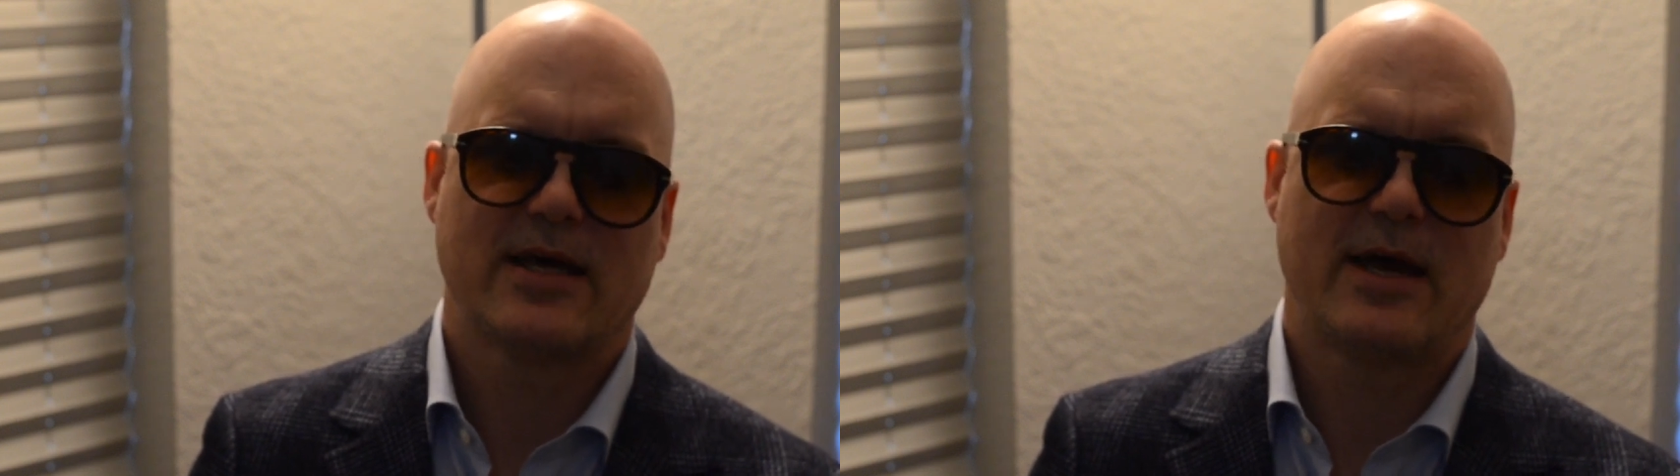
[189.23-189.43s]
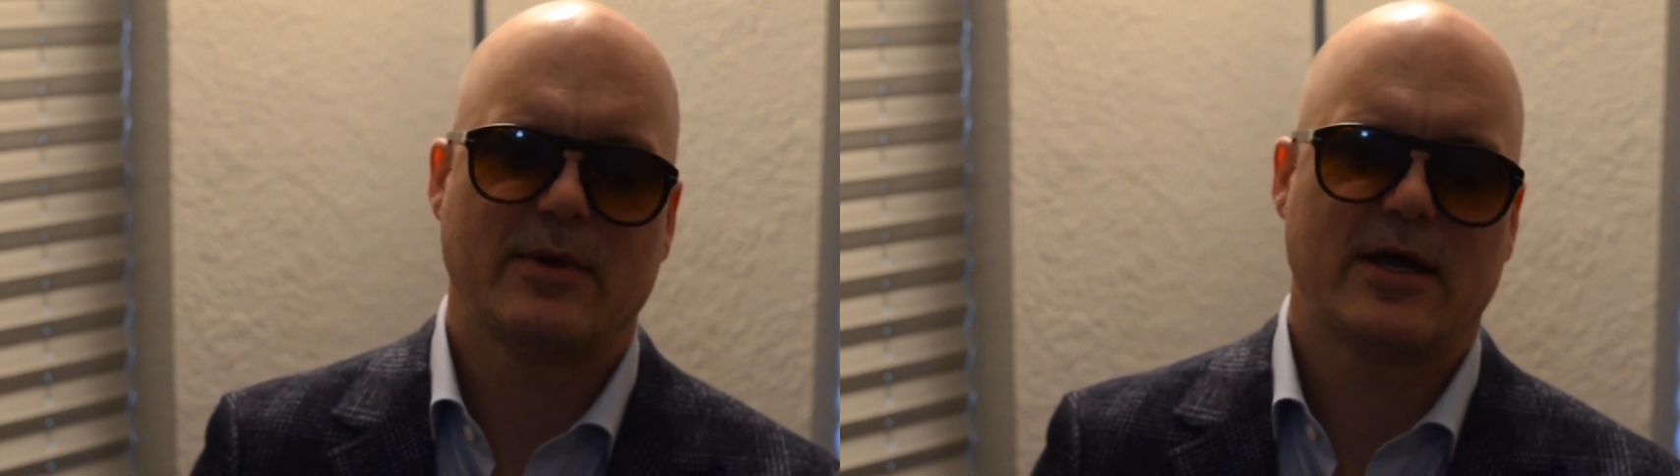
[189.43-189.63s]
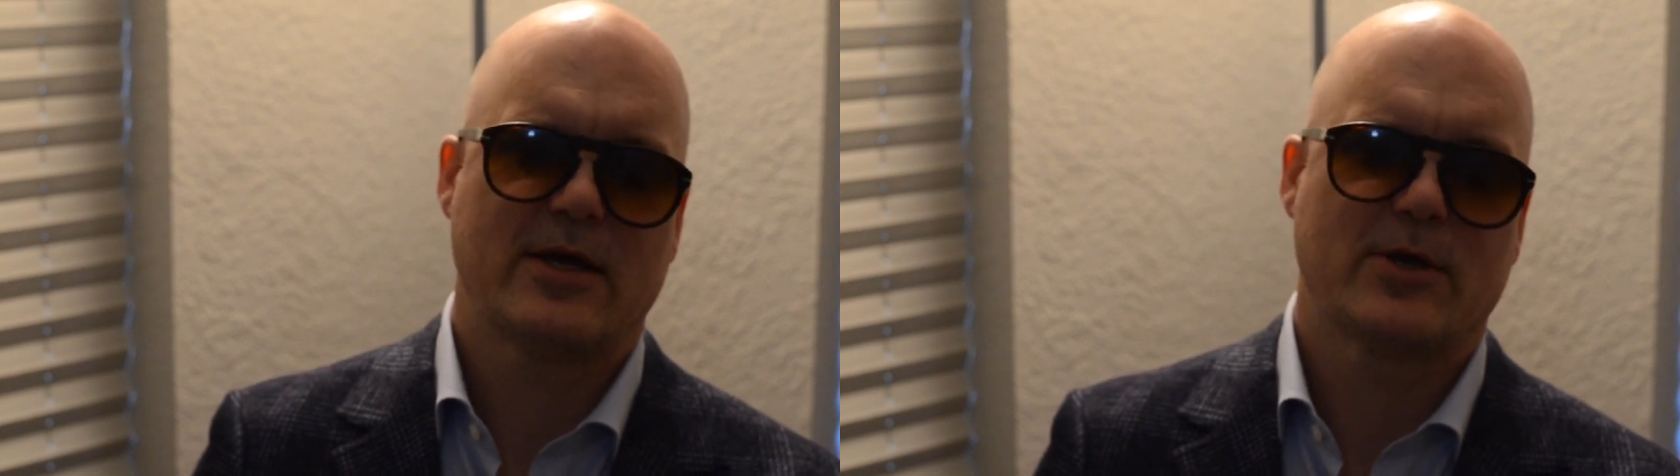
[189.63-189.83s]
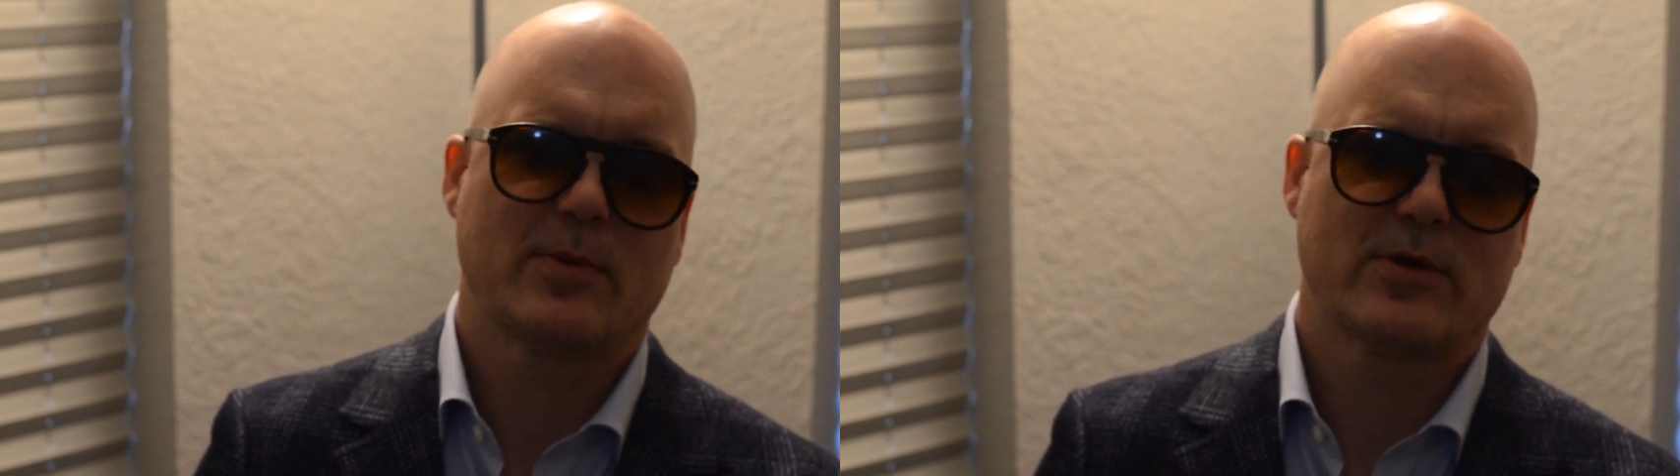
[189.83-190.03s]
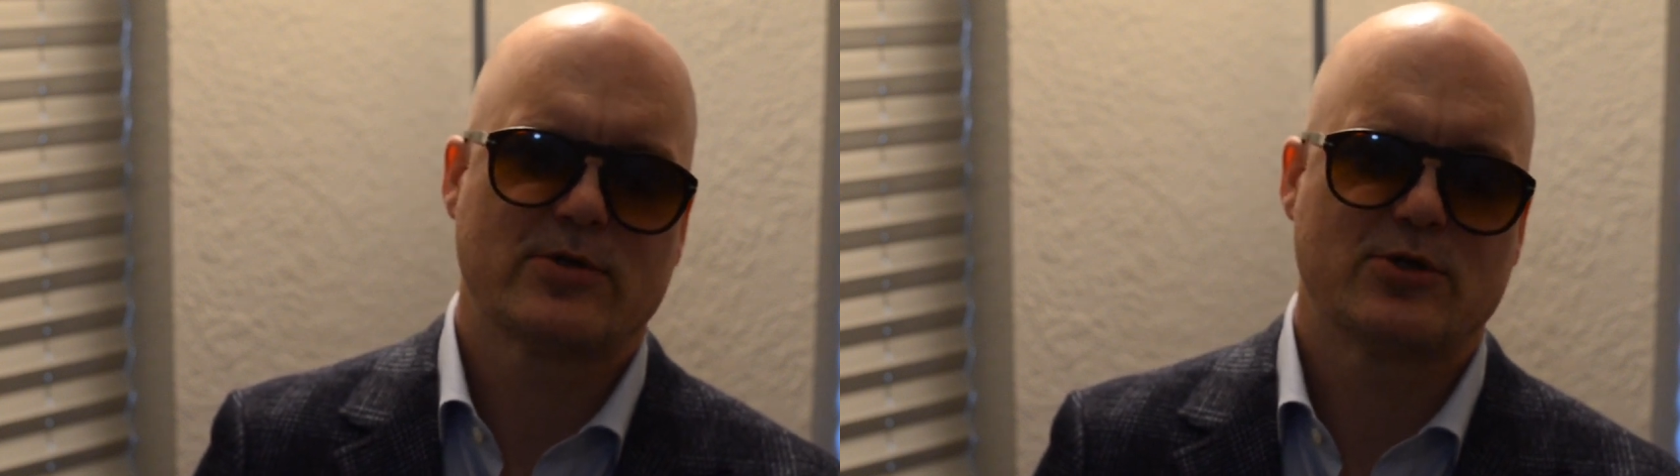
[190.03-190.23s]
I'm not gonna
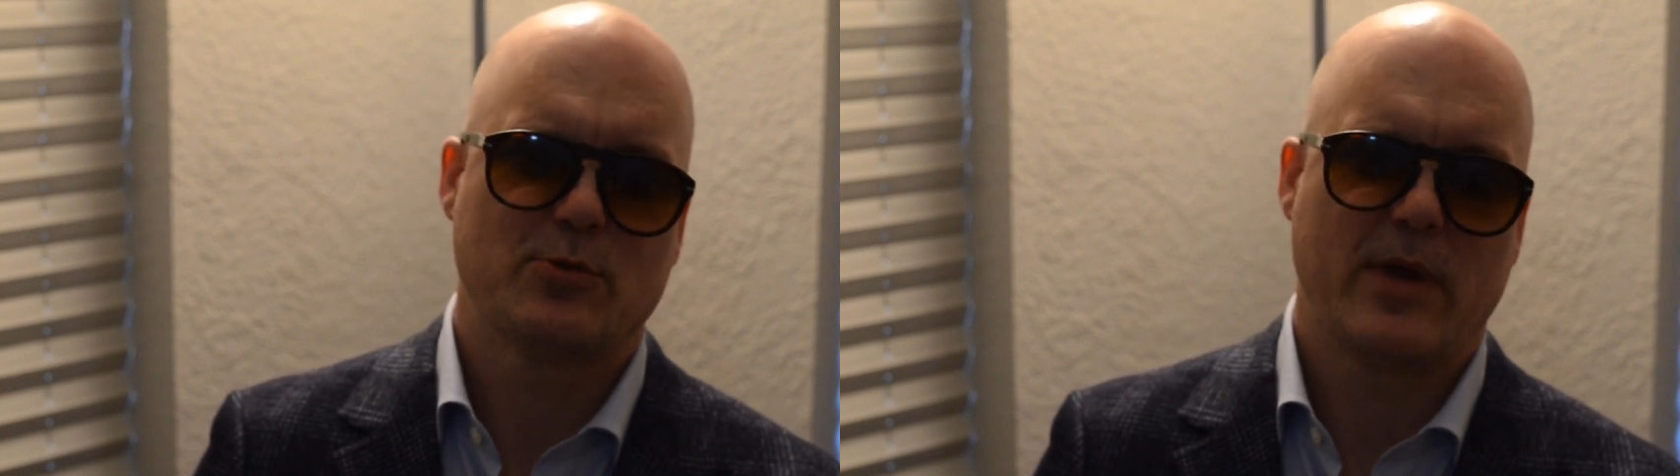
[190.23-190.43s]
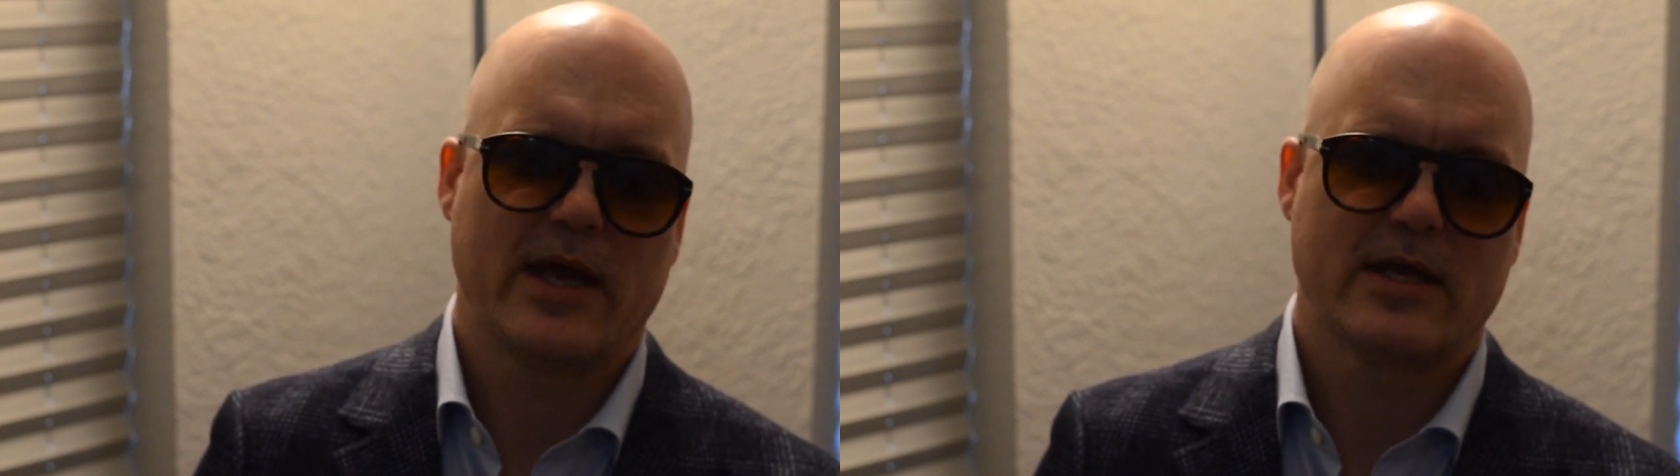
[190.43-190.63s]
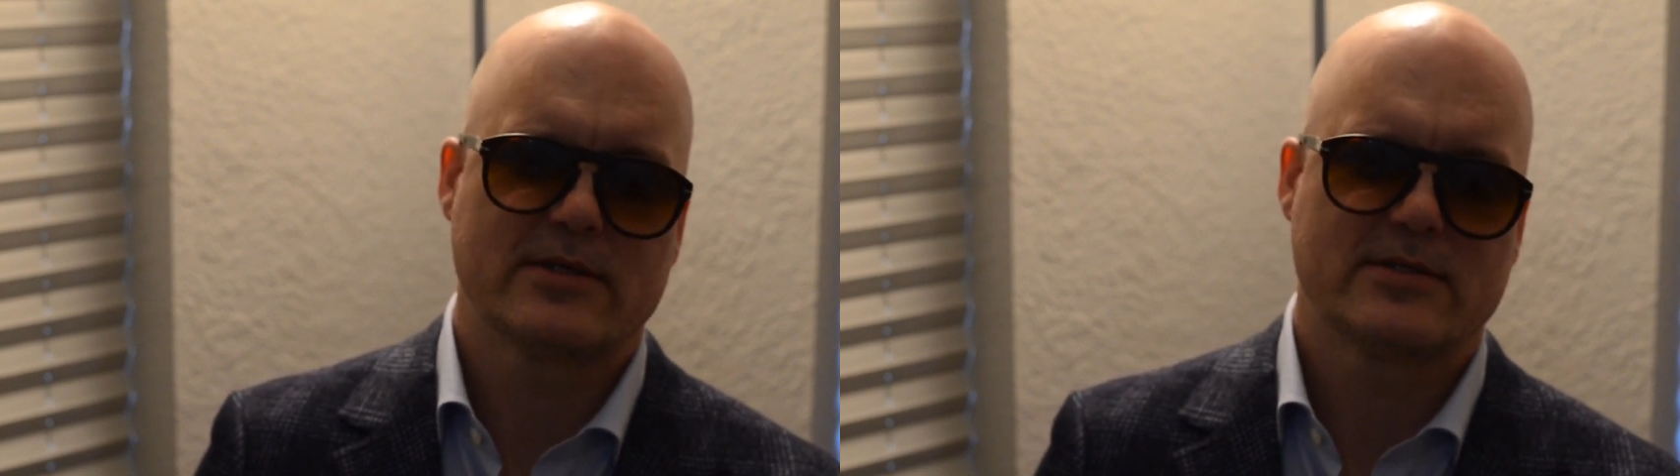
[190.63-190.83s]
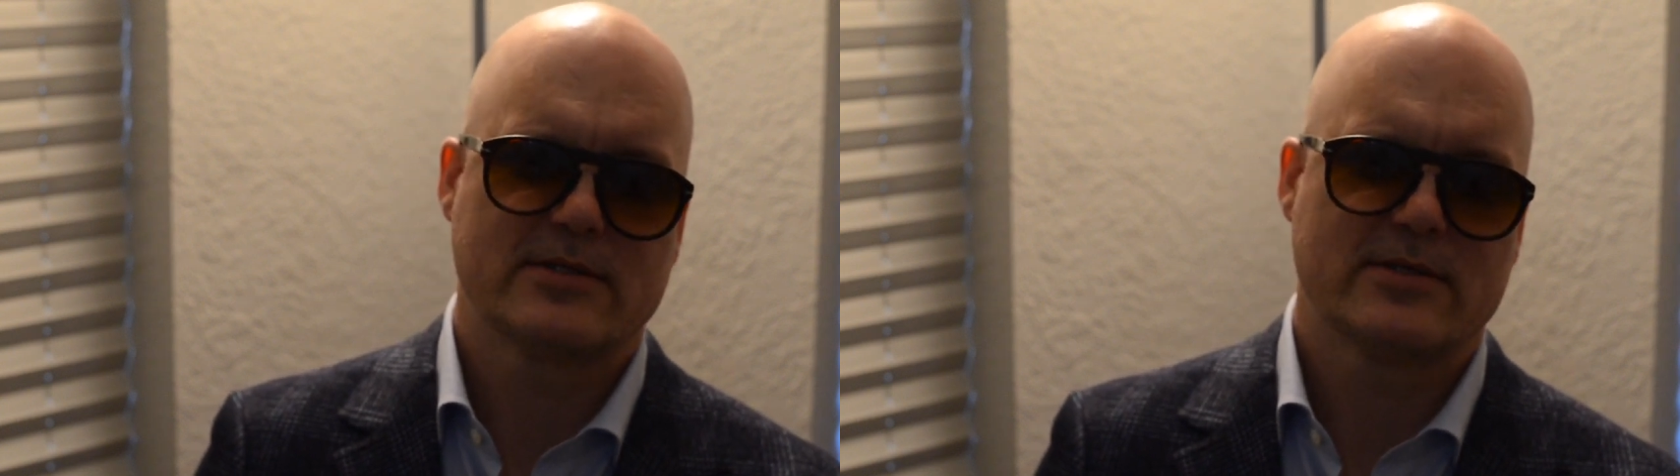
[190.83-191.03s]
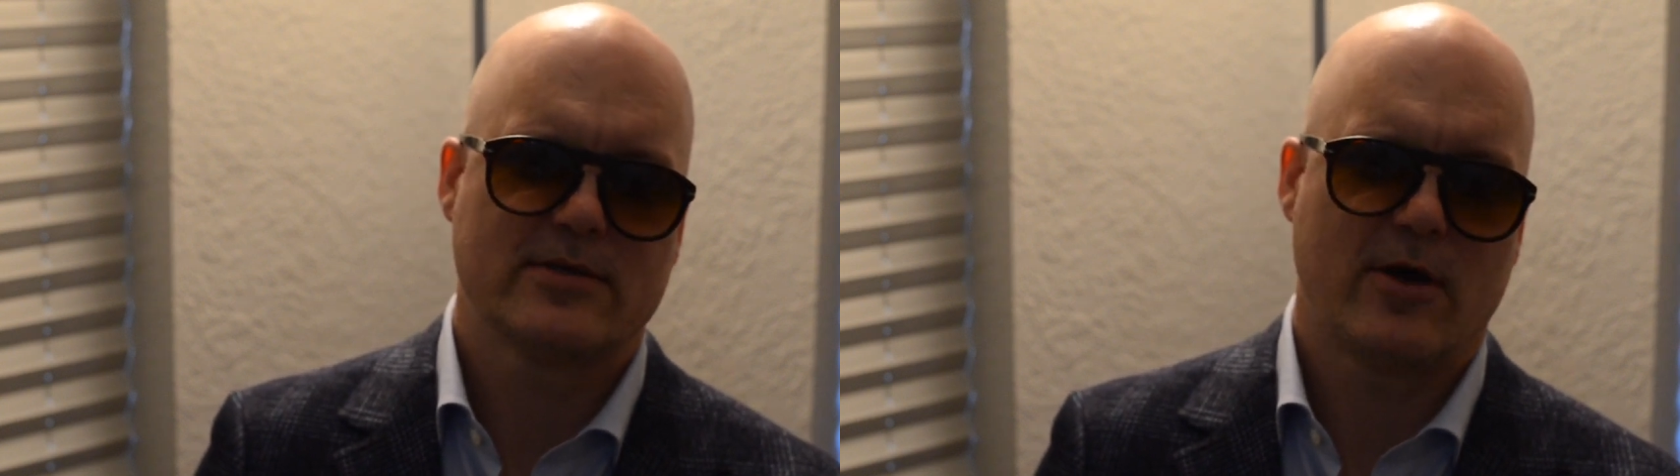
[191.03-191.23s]
wear shoe bags